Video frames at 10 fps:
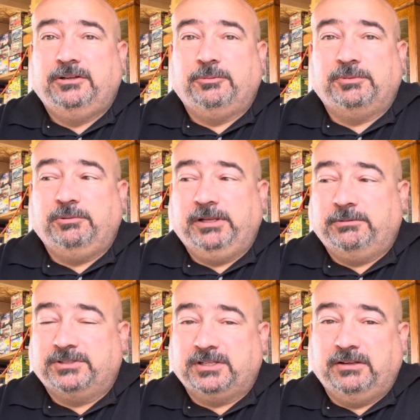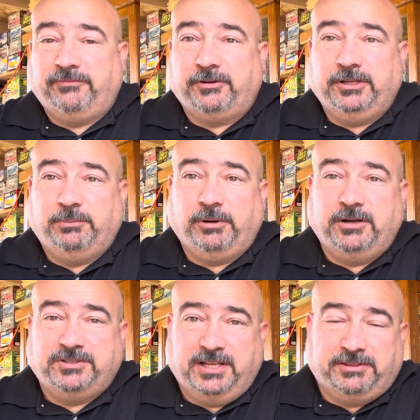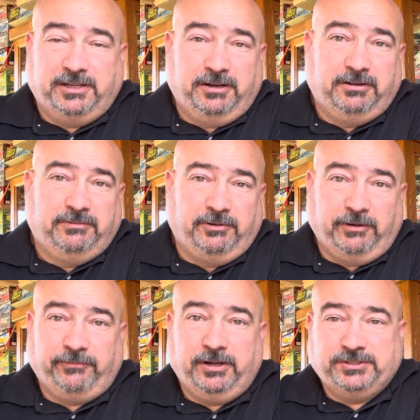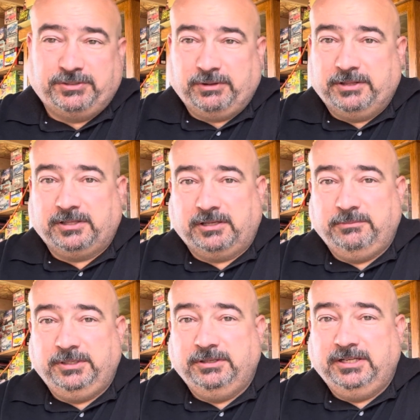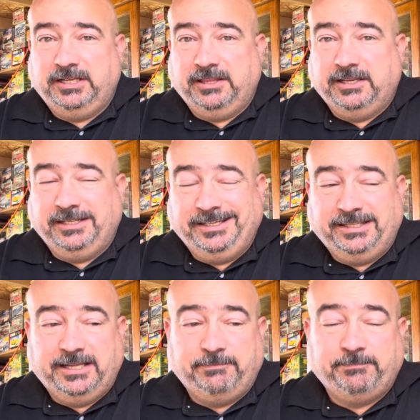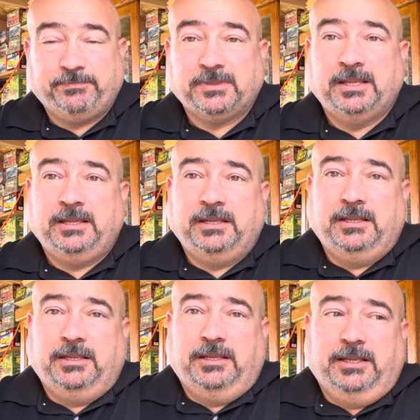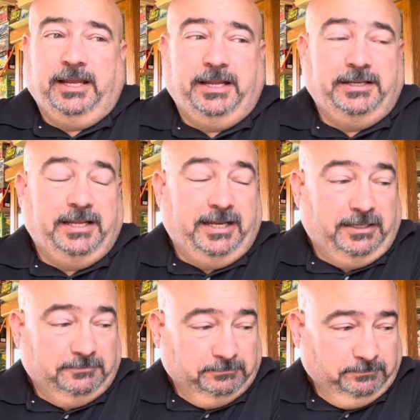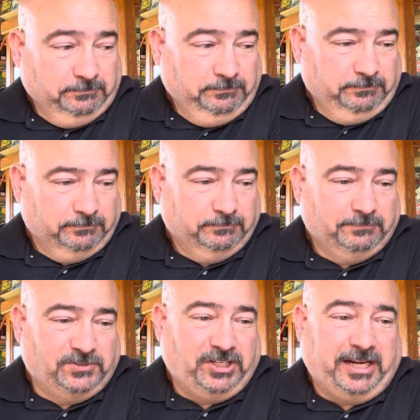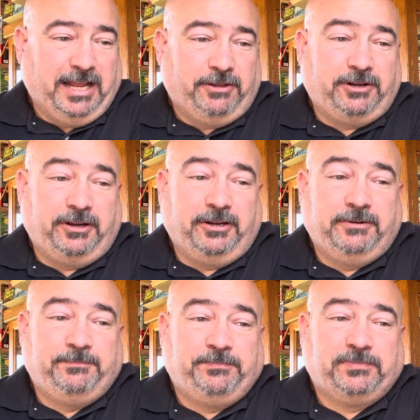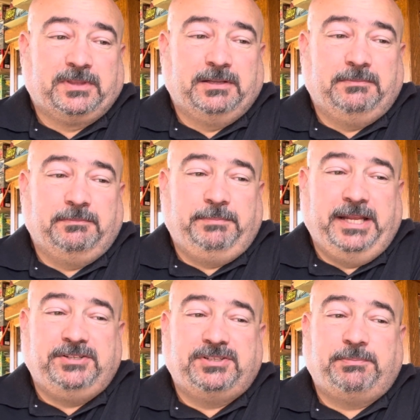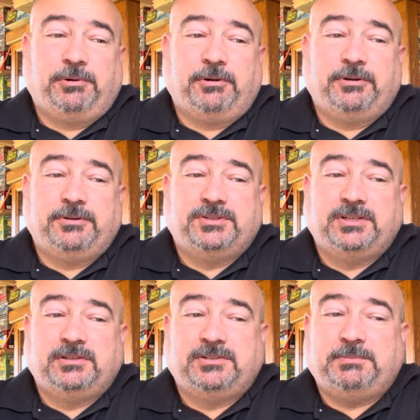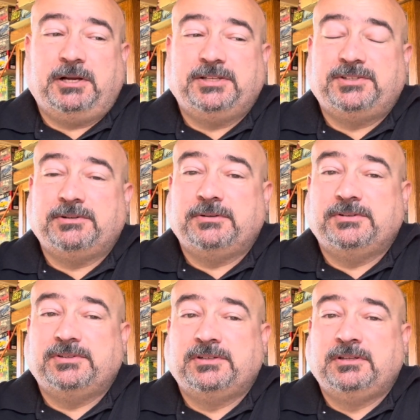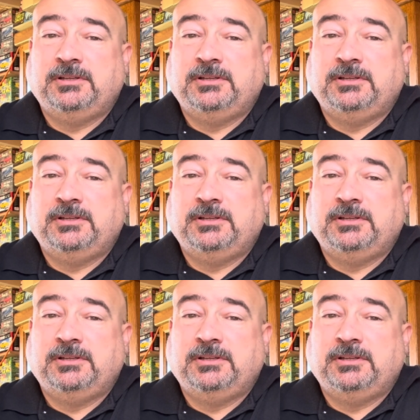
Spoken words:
Hope the week was good for you. Prayers out there for our friends throughout the community that need them. And check out our page supporters, sponsors.